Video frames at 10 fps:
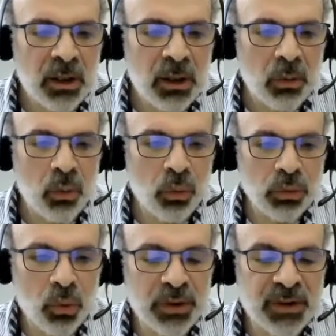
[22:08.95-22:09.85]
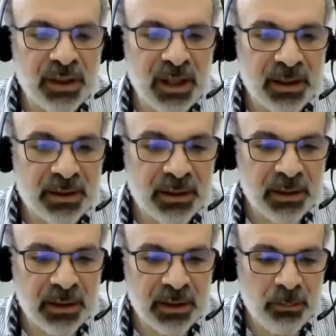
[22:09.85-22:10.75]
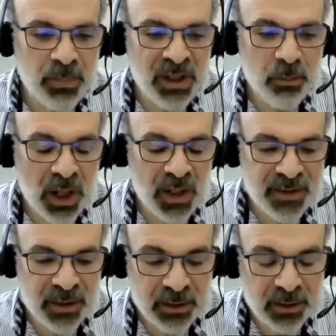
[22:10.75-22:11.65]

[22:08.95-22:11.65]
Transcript: who looked at minimizing